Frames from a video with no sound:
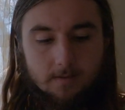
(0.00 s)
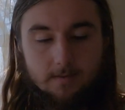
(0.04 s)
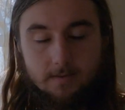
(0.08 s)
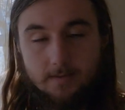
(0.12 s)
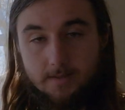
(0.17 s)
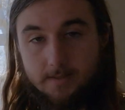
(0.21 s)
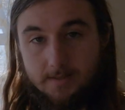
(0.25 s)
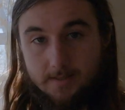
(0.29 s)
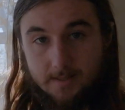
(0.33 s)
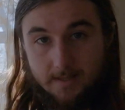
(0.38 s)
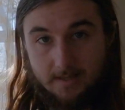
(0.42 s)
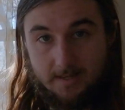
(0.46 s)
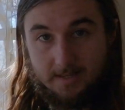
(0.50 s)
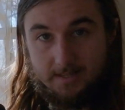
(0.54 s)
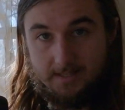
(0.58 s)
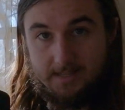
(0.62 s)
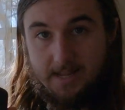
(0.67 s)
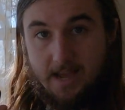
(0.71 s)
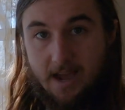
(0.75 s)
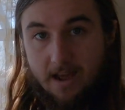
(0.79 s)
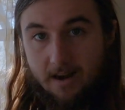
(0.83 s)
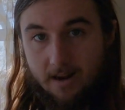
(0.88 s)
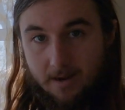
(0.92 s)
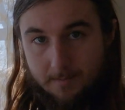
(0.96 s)
This thing is
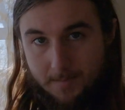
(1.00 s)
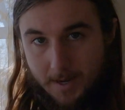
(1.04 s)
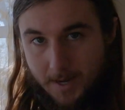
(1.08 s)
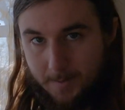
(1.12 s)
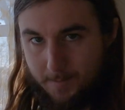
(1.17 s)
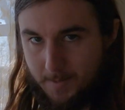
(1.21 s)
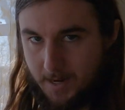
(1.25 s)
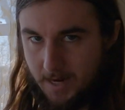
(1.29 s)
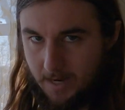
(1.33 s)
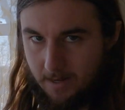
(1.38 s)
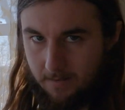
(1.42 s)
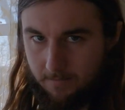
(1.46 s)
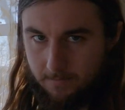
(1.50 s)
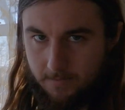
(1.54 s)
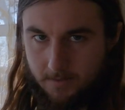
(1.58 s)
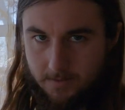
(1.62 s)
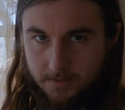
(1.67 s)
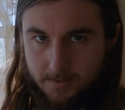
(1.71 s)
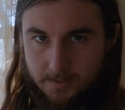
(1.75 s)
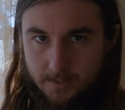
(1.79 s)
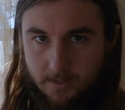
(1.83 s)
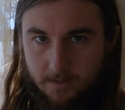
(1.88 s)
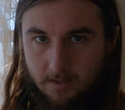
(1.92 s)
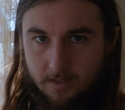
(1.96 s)
not on my mind
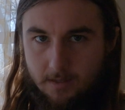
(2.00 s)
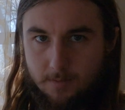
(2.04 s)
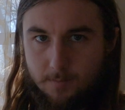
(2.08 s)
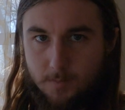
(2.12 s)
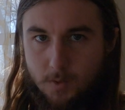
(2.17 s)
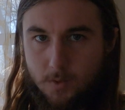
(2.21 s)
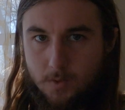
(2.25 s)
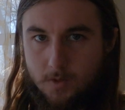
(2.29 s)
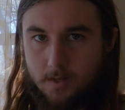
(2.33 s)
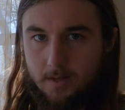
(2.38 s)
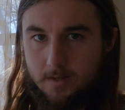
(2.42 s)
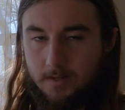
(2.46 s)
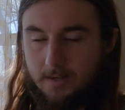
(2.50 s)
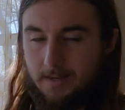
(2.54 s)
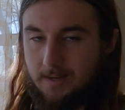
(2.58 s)
first thing in the morning.